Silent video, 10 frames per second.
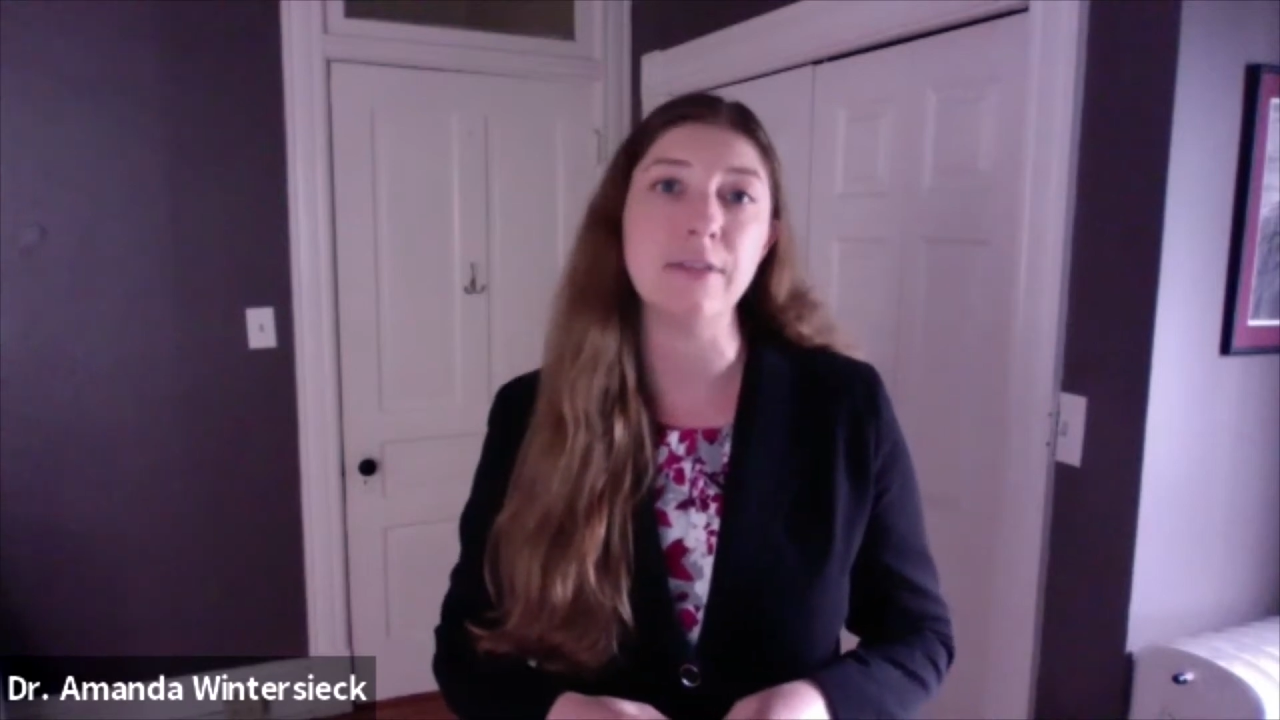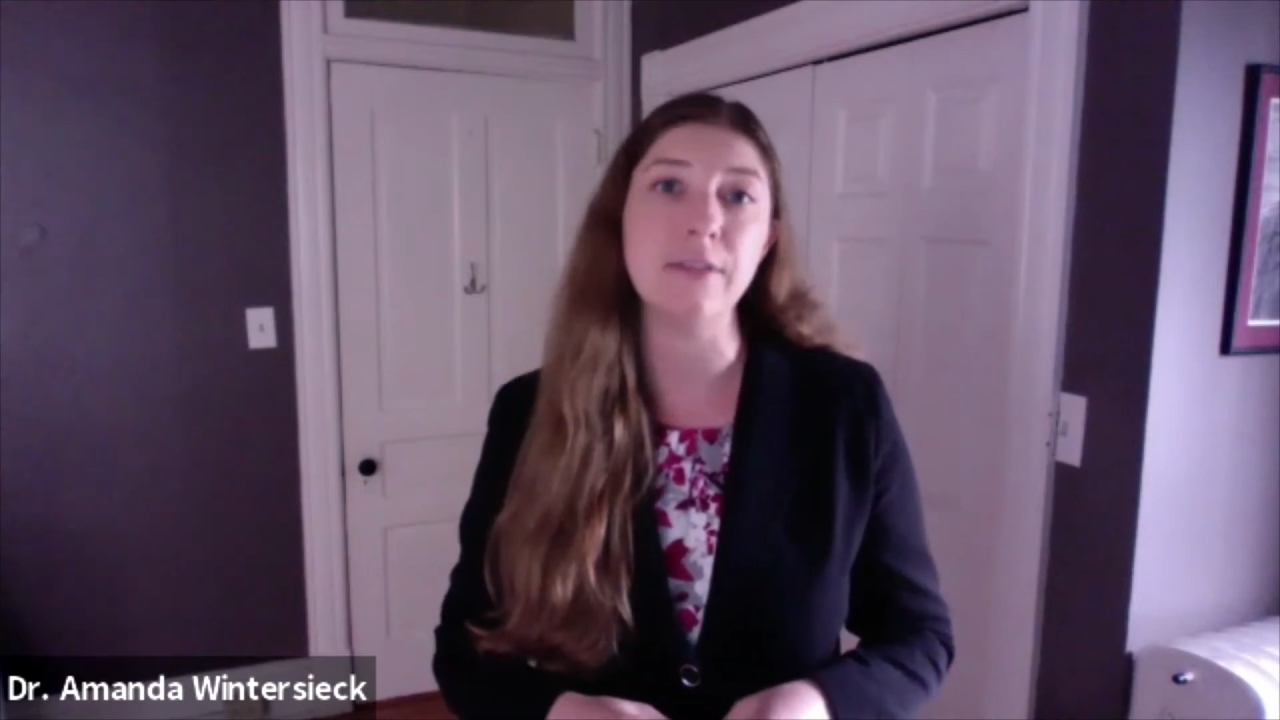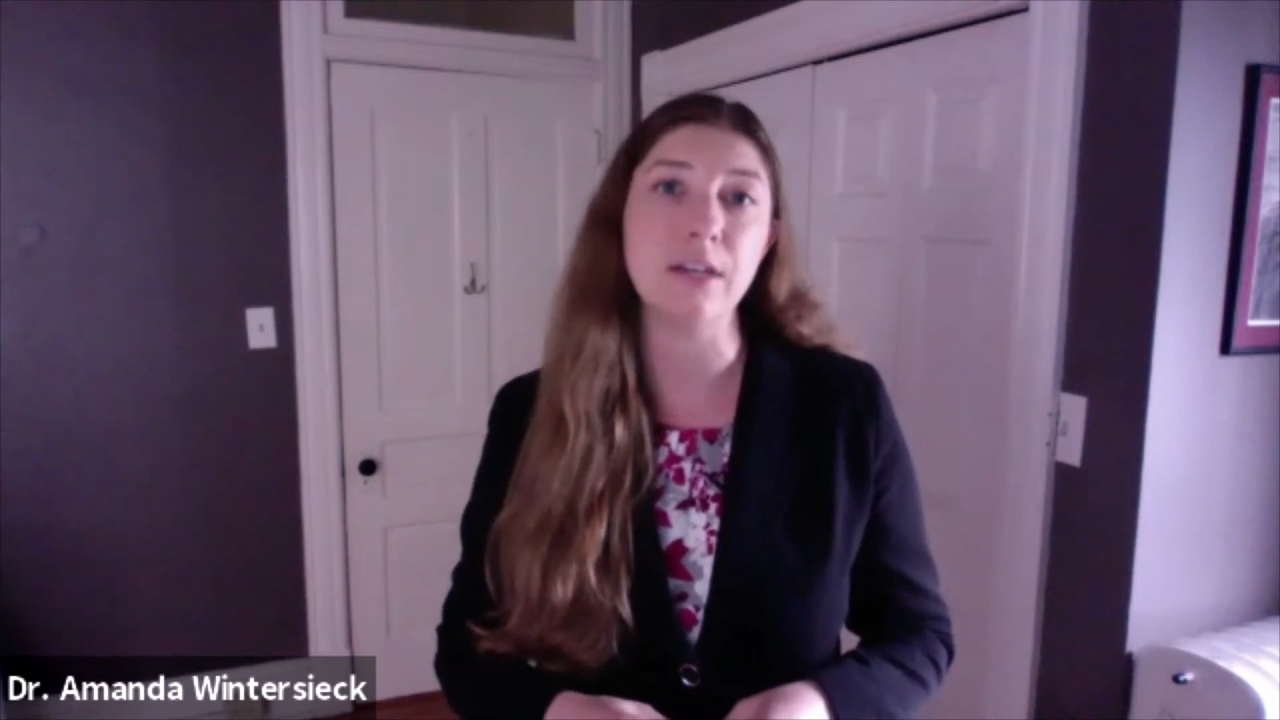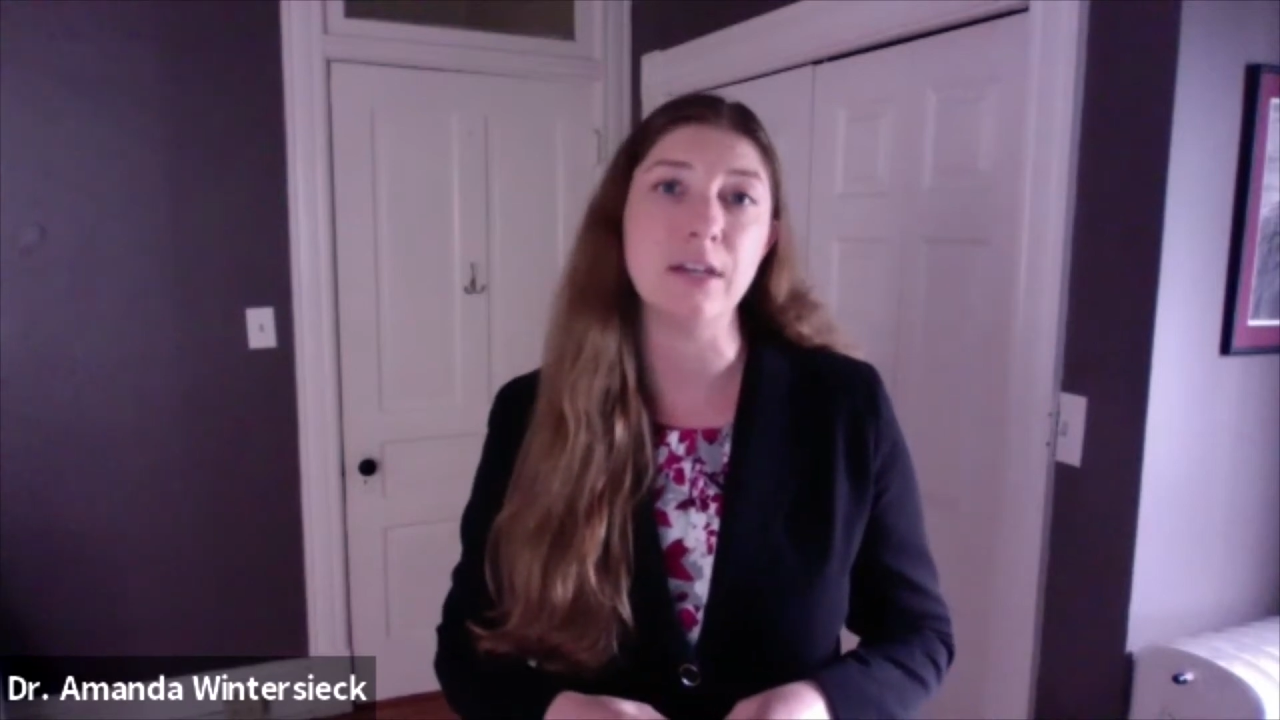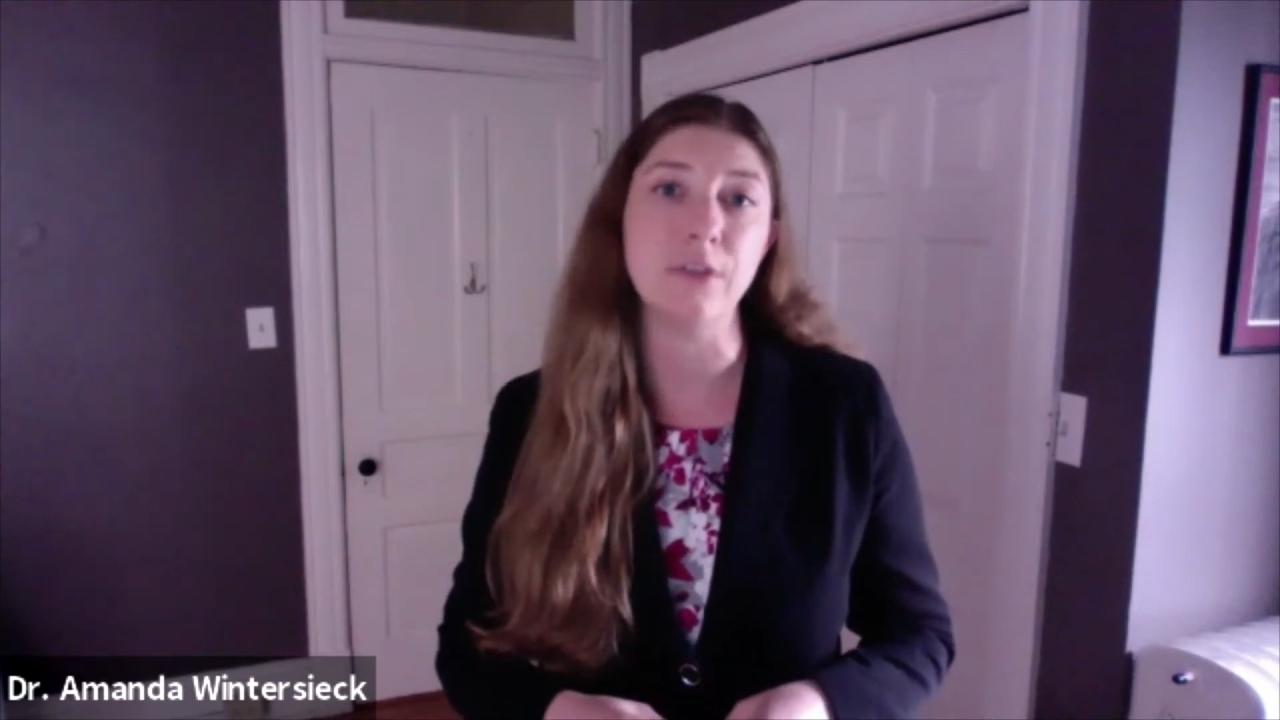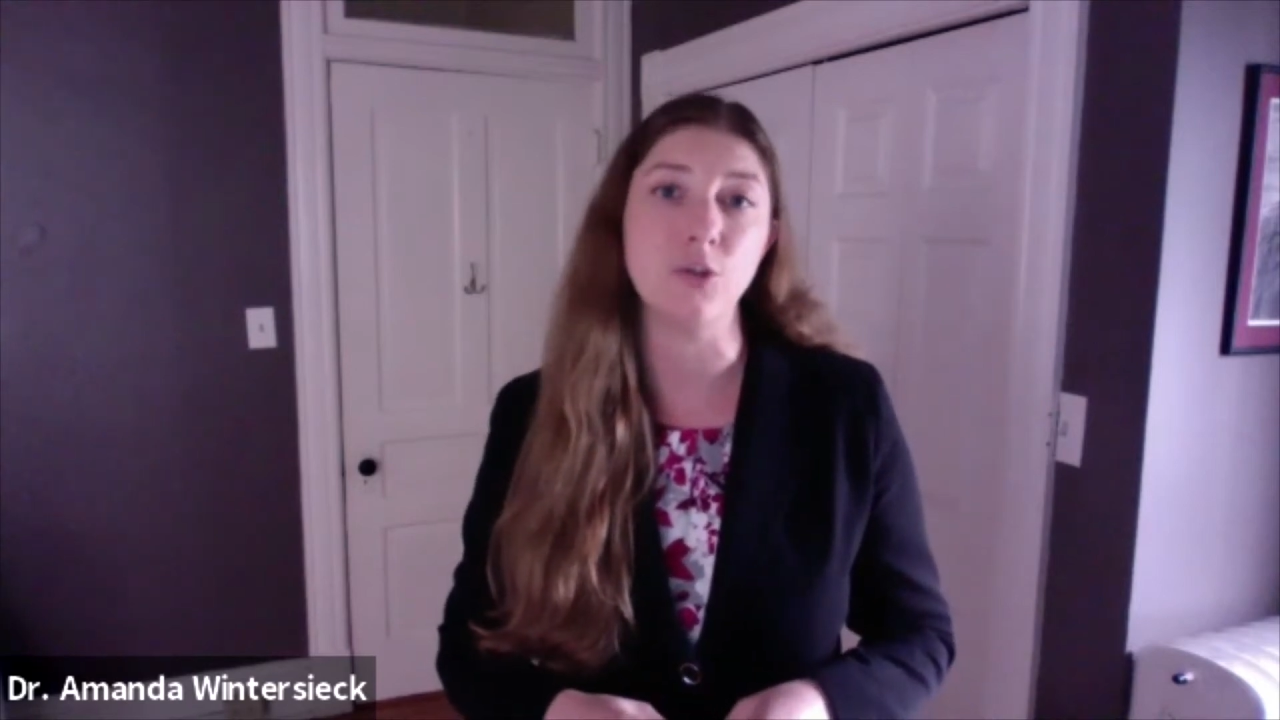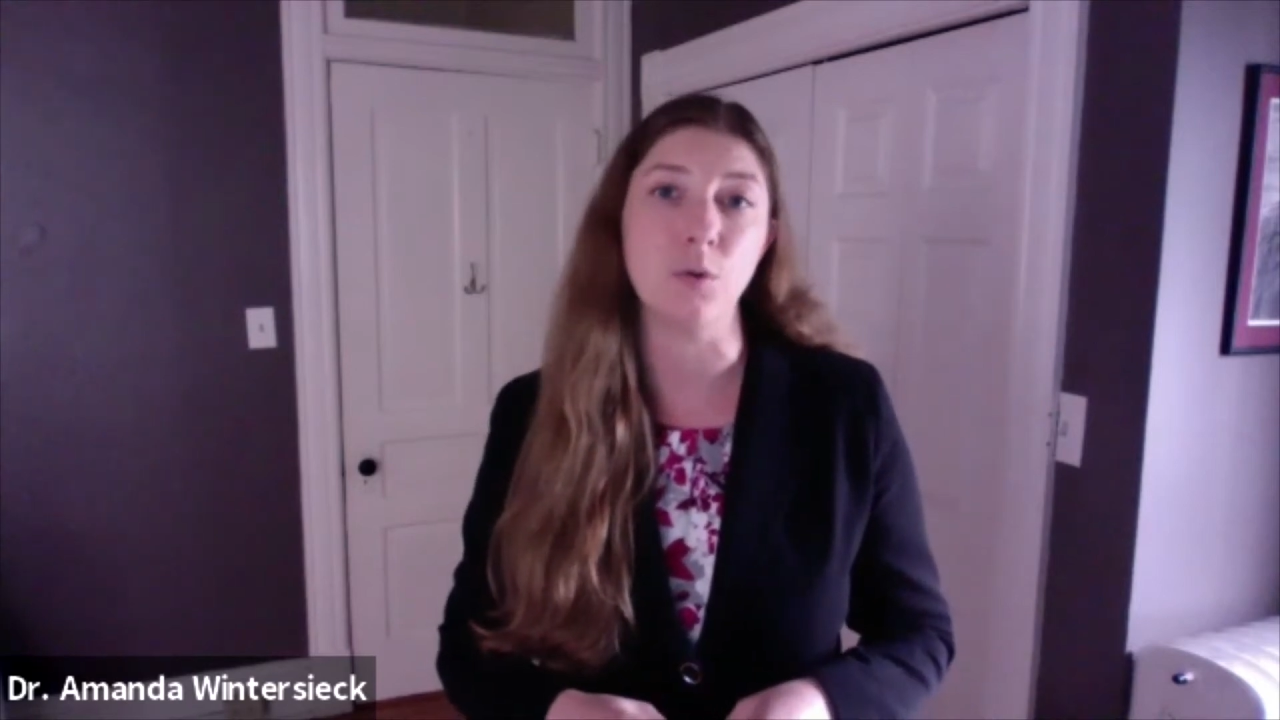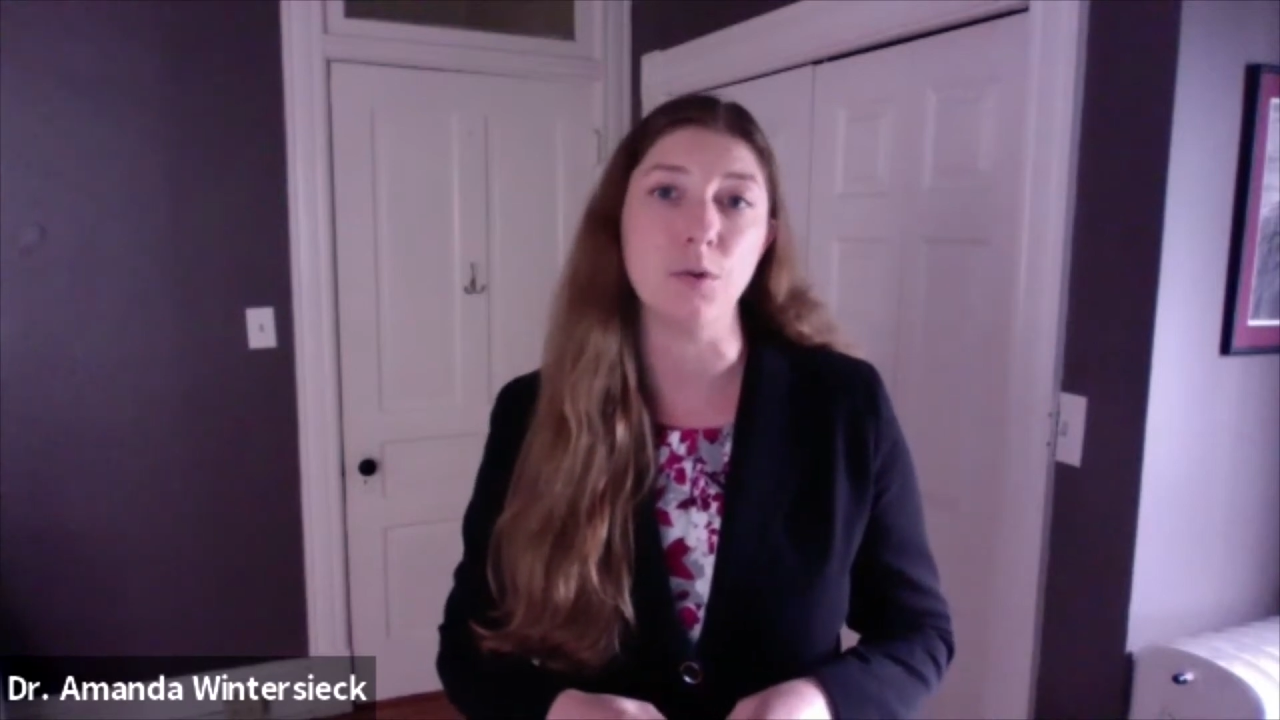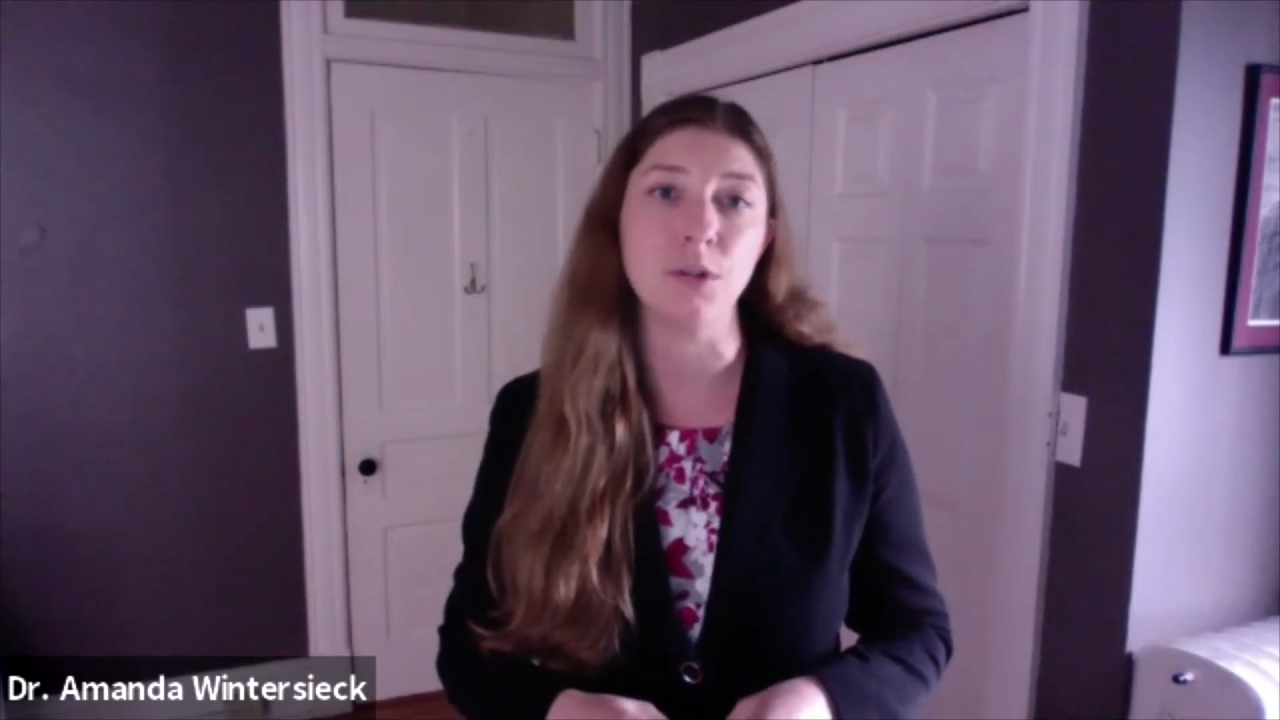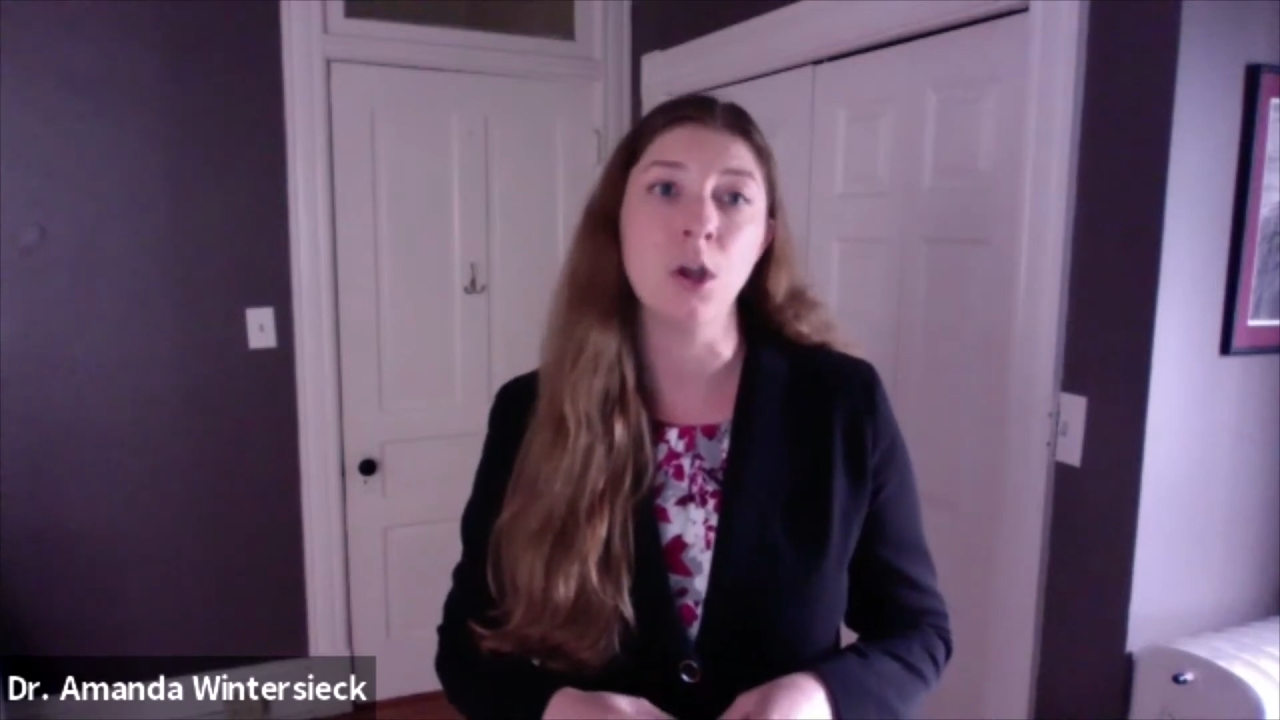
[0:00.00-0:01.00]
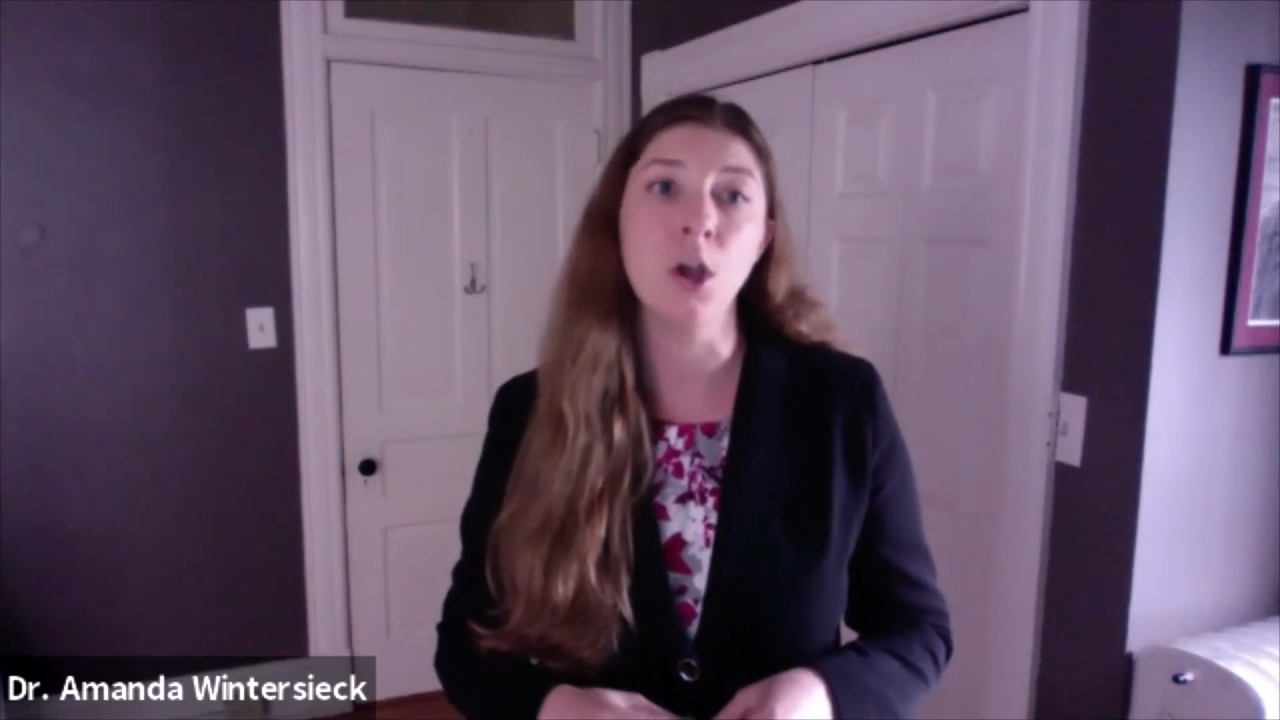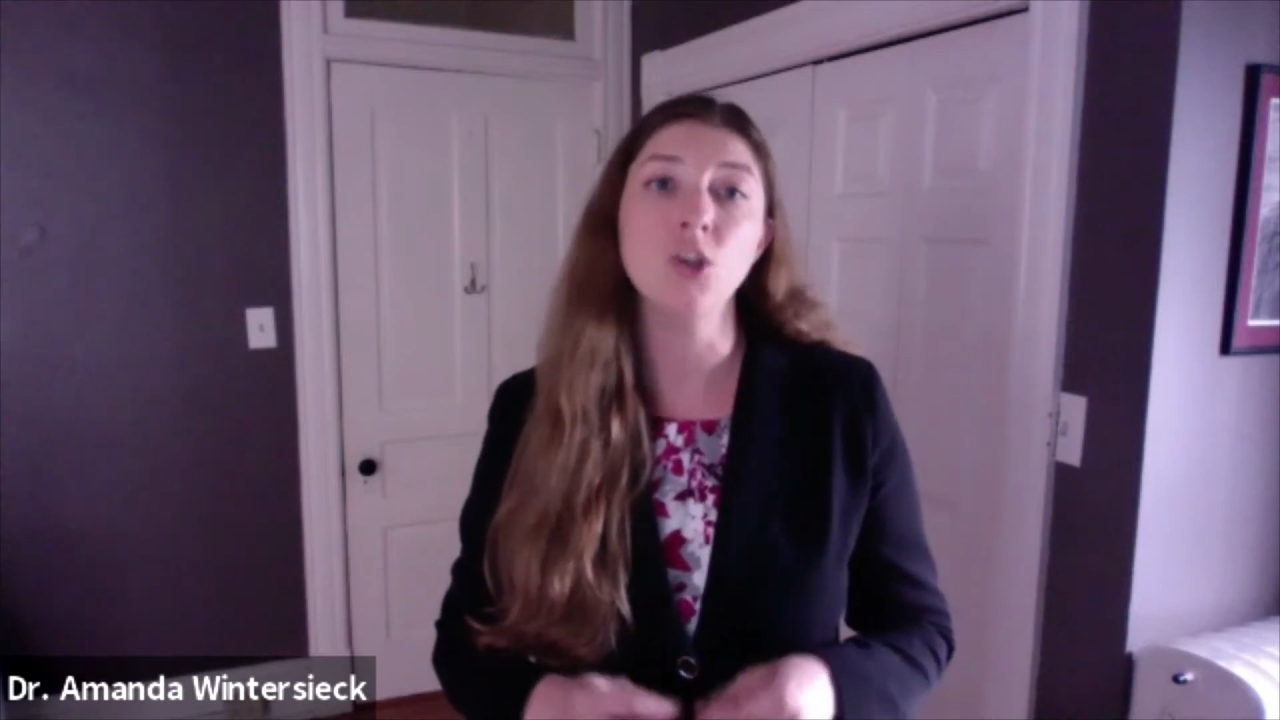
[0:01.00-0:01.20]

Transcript: individuals